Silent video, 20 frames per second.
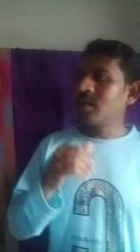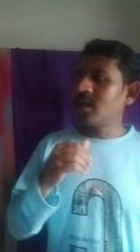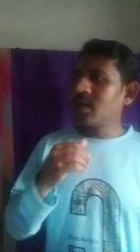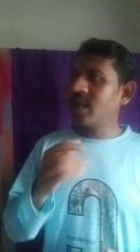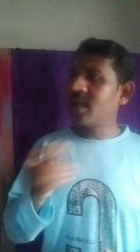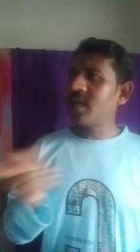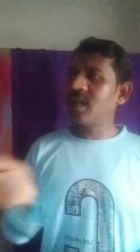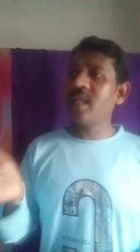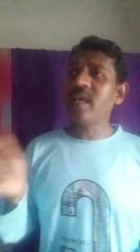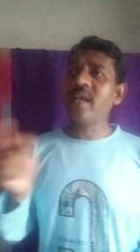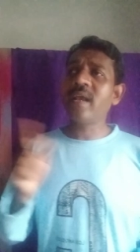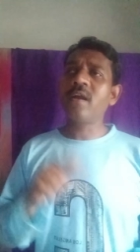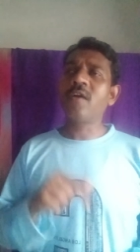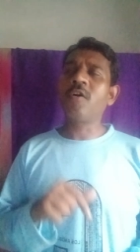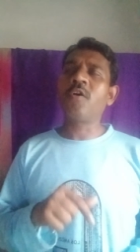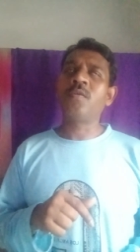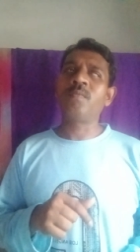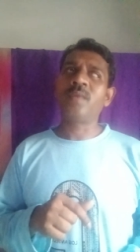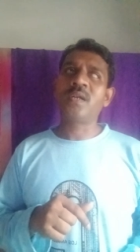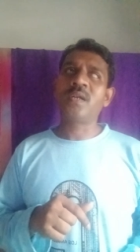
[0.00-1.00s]
NDA
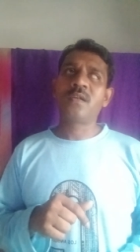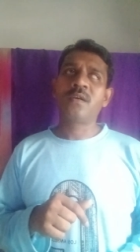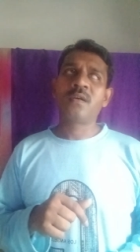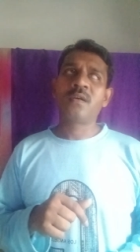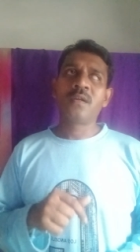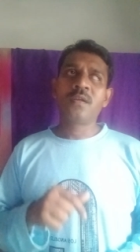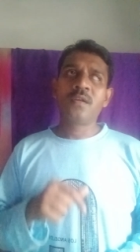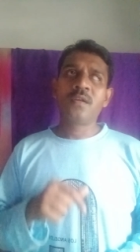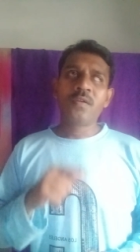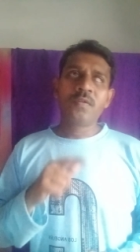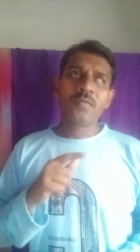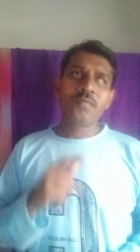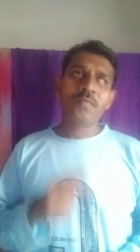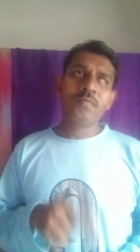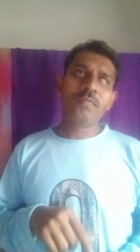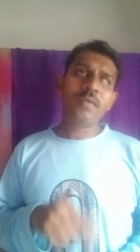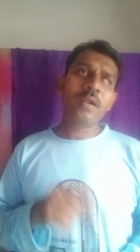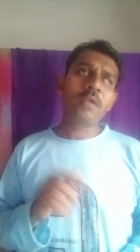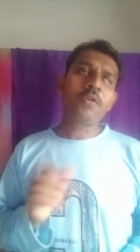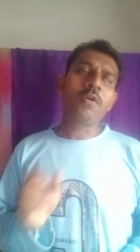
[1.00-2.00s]
government,
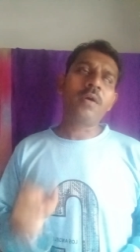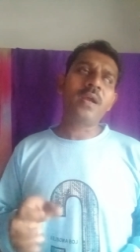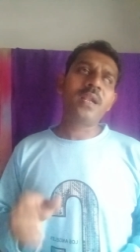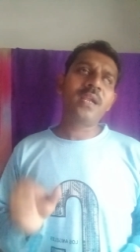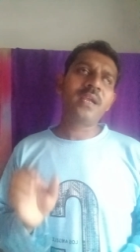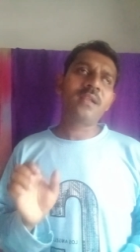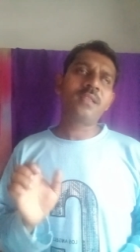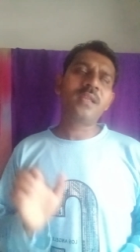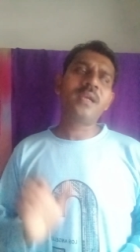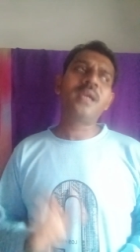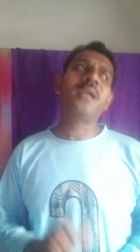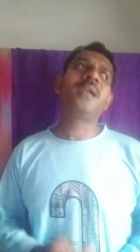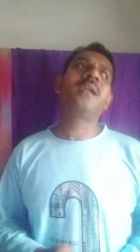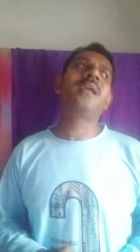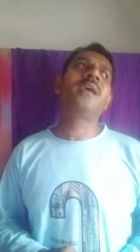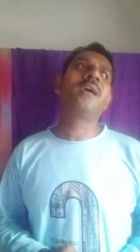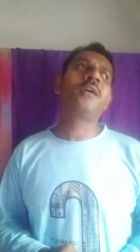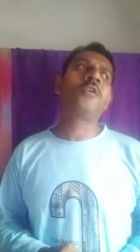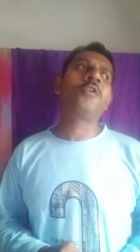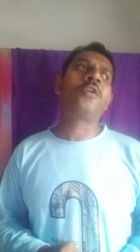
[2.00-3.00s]
will coalesce the
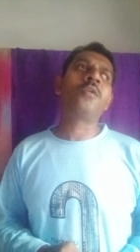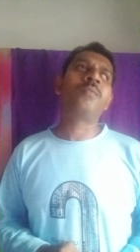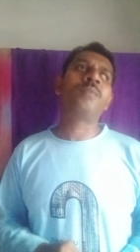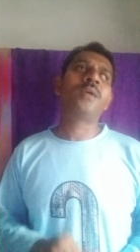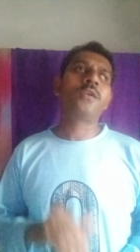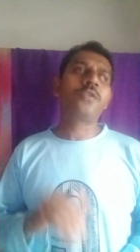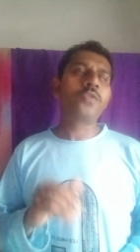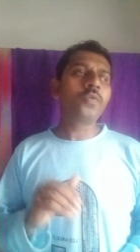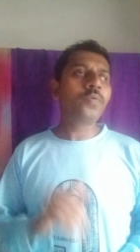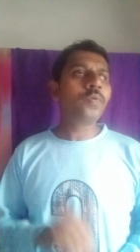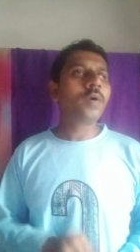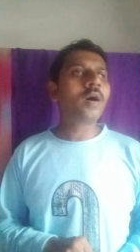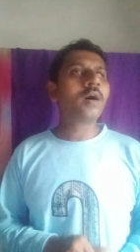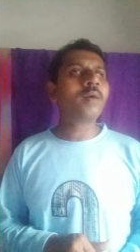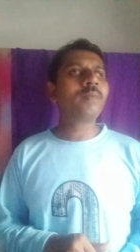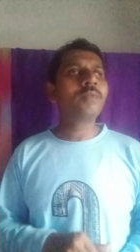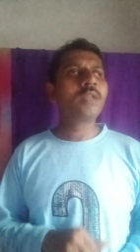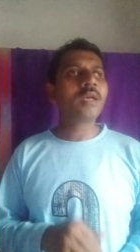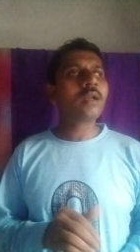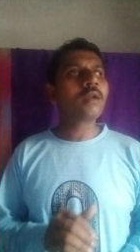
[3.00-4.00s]
NDA government to
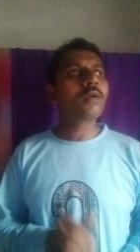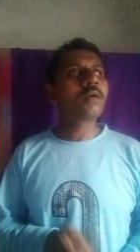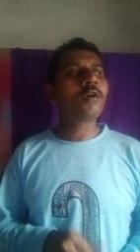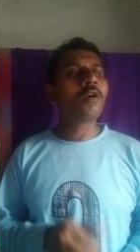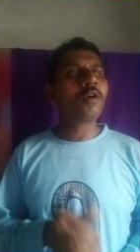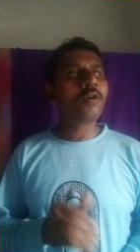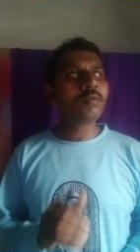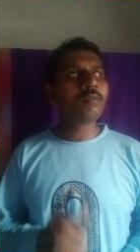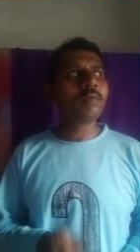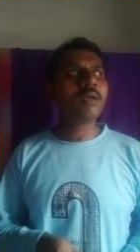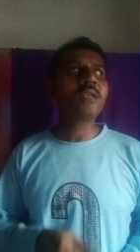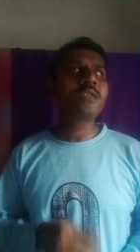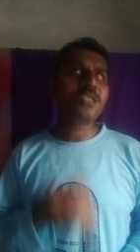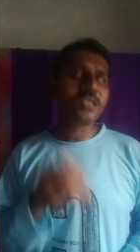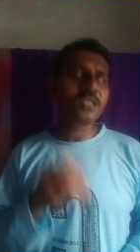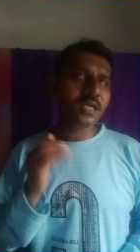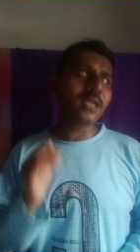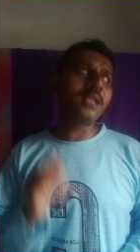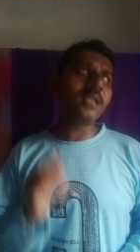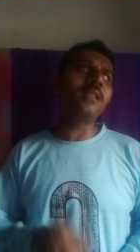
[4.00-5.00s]
form their
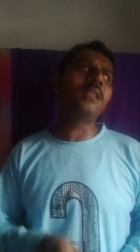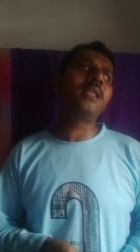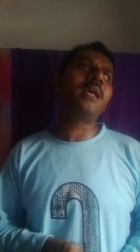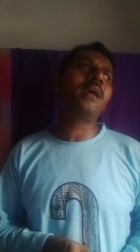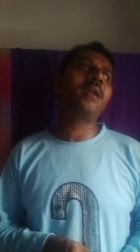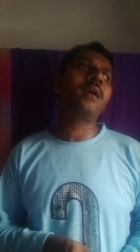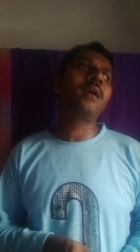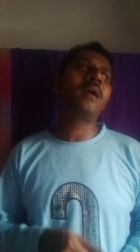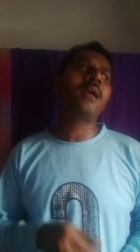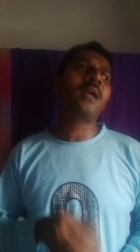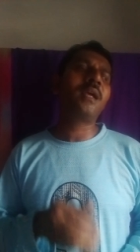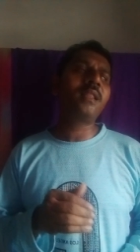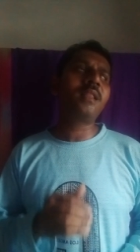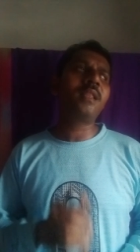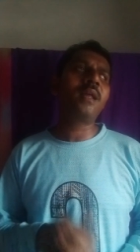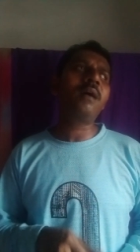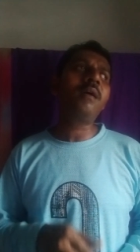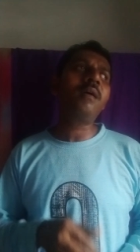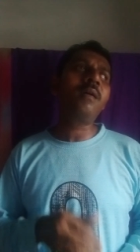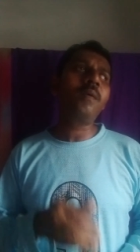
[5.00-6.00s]
governments in
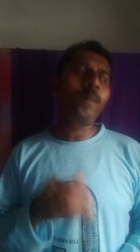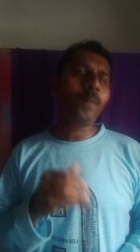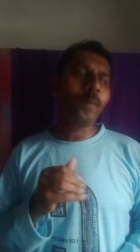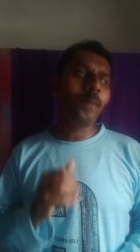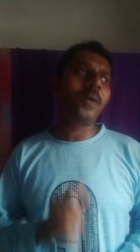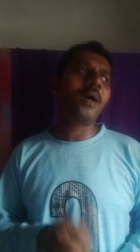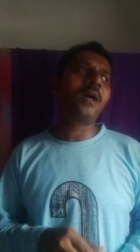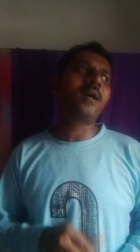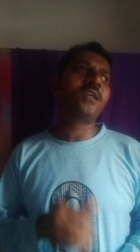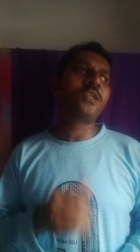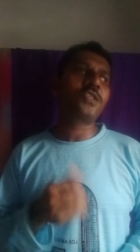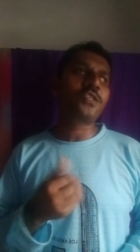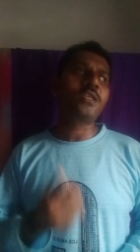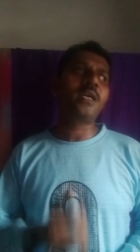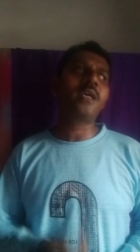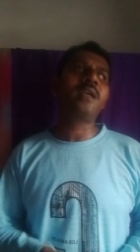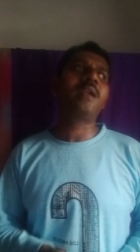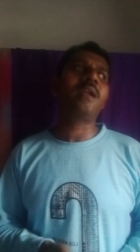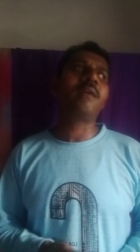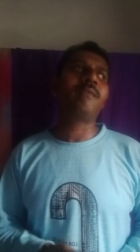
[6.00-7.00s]
the
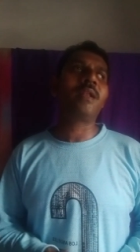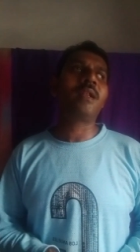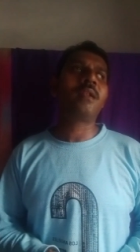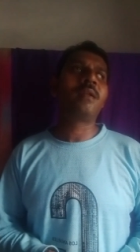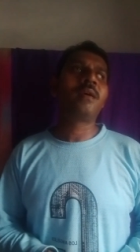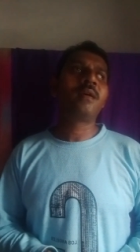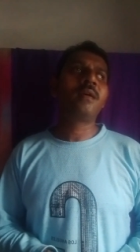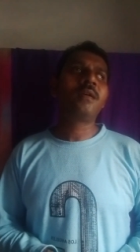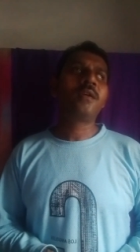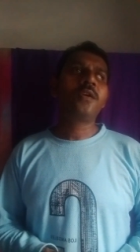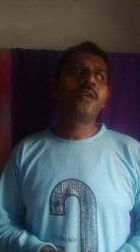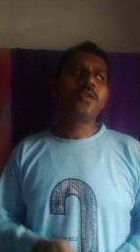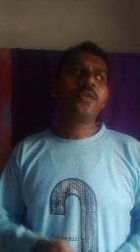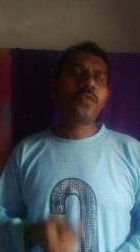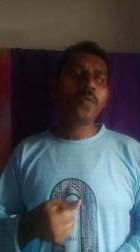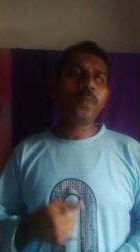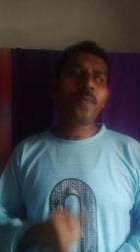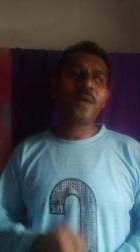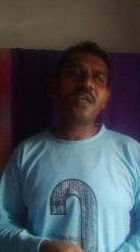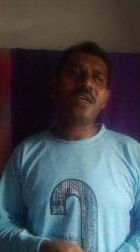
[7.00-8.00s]
state level,
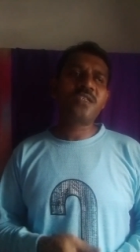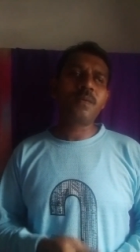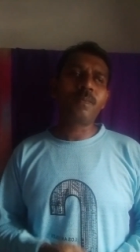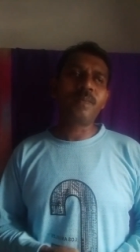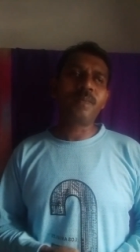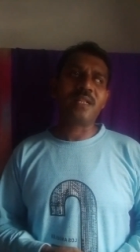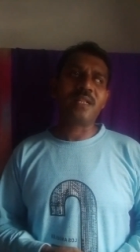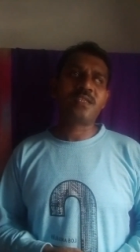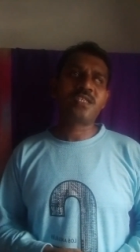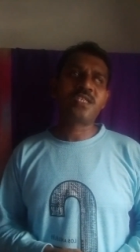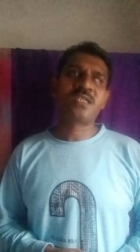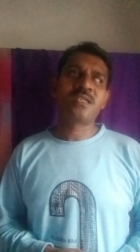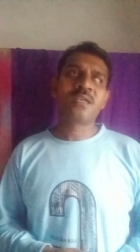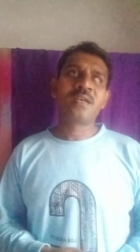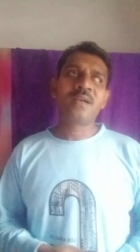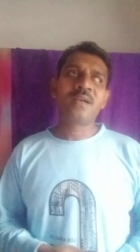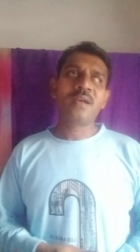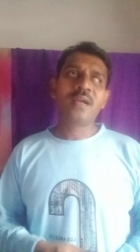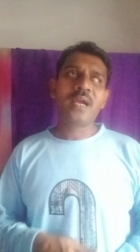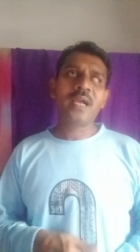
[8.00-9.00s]
to pass the bills,
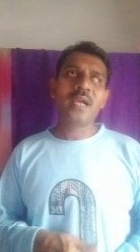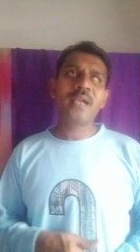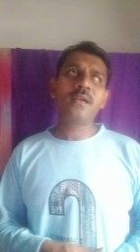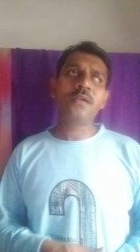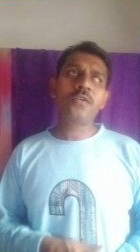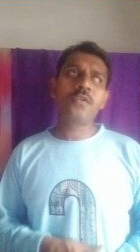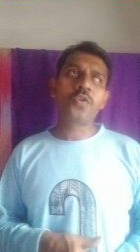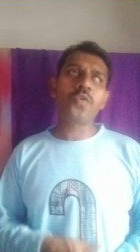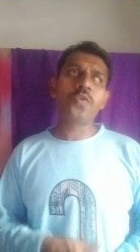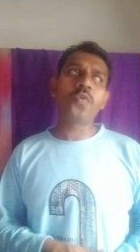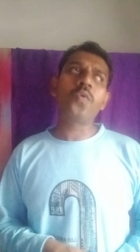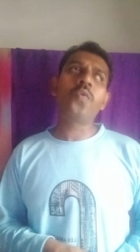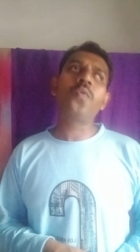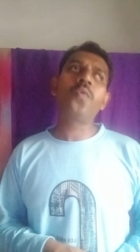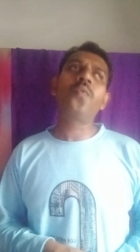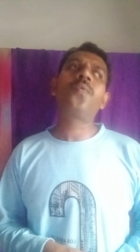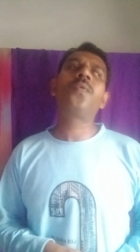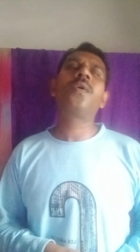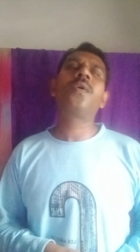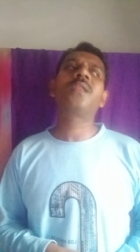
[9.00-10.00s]
and to
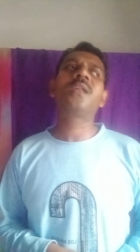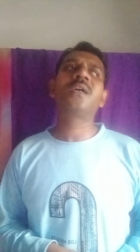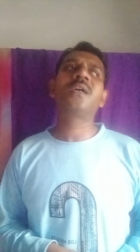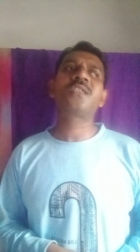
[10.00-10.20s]
for the